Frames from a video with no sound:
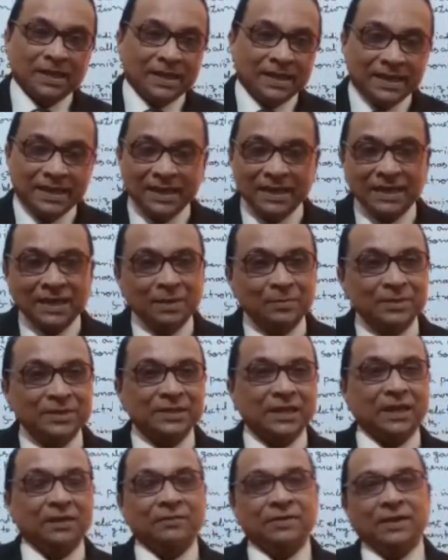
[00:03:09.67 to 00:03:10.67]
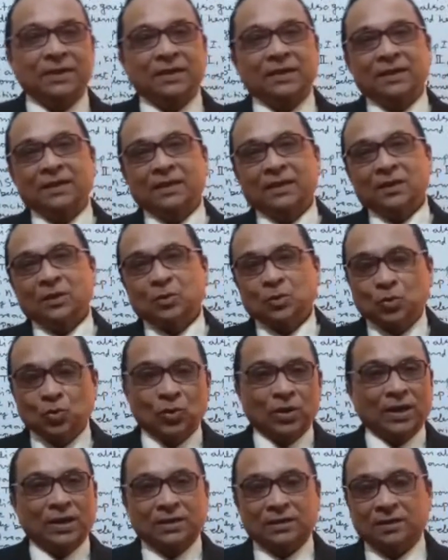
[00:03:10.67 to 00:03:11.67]
Helium is having two
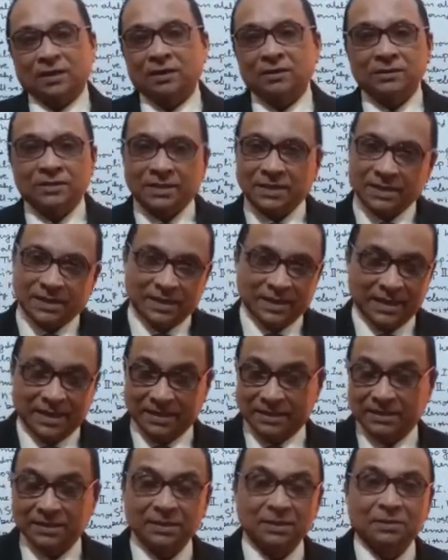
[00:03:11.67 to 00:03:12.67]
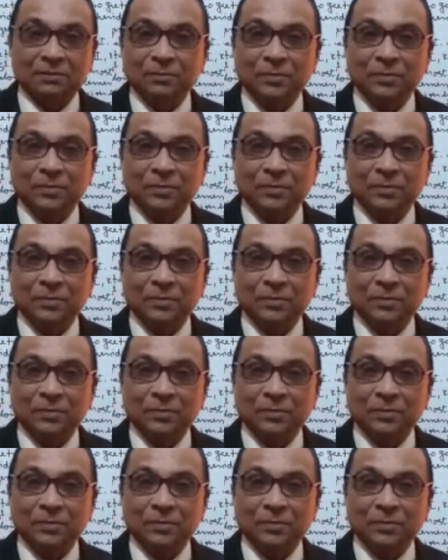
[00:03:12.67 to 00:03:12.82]
electrons in S